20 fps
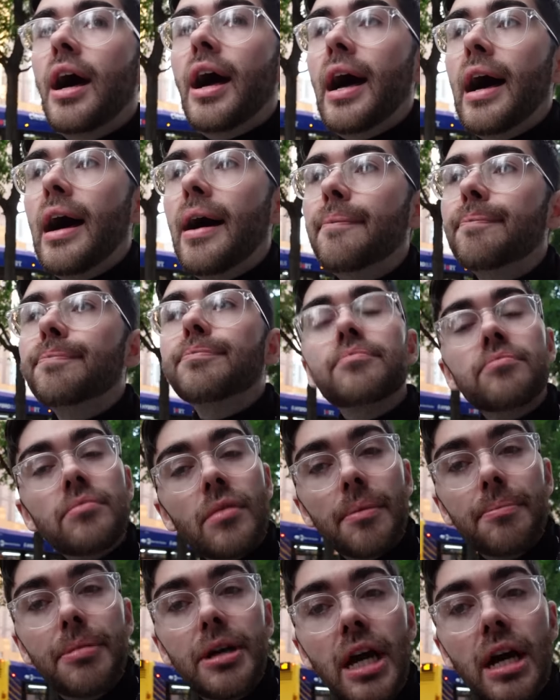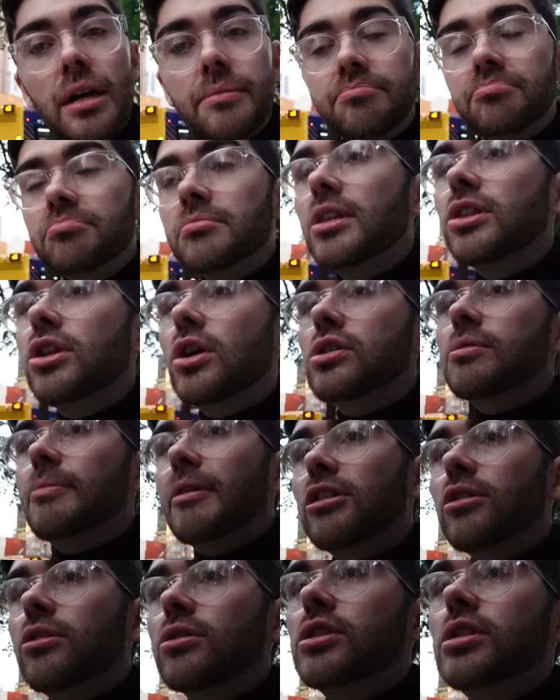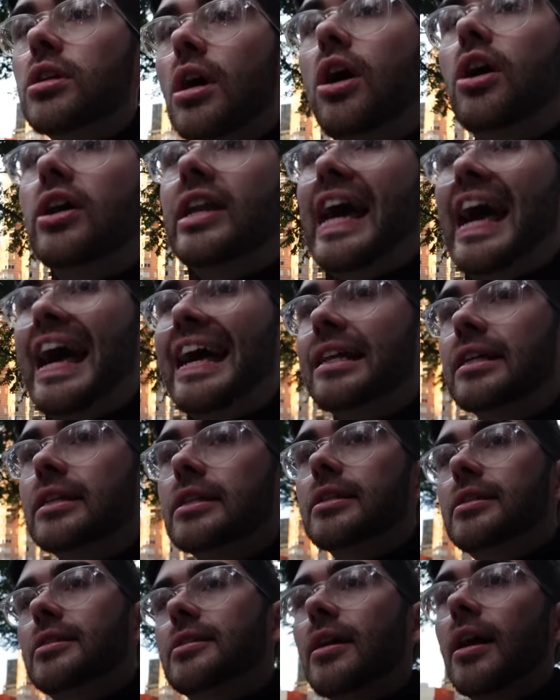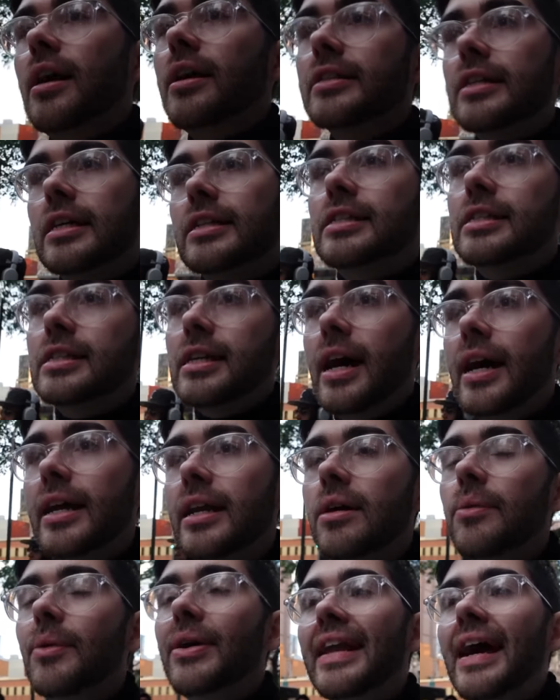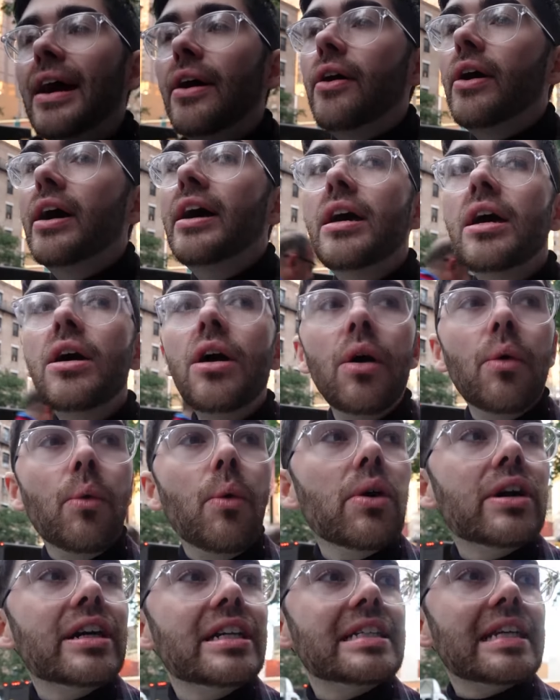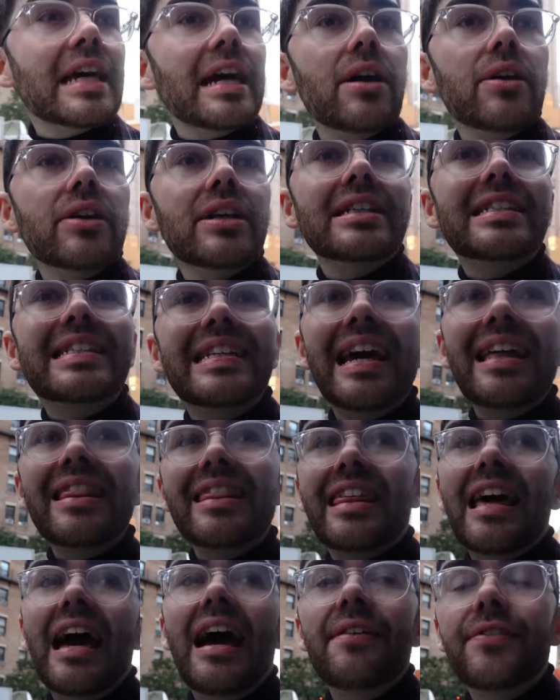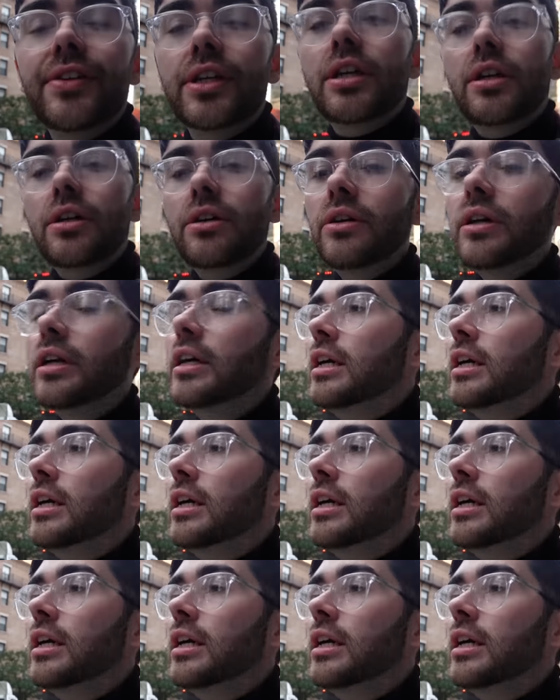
Um, but yeah, those are my thoughts on Ellen Stardust Diner. We're now walking down 10th Avenue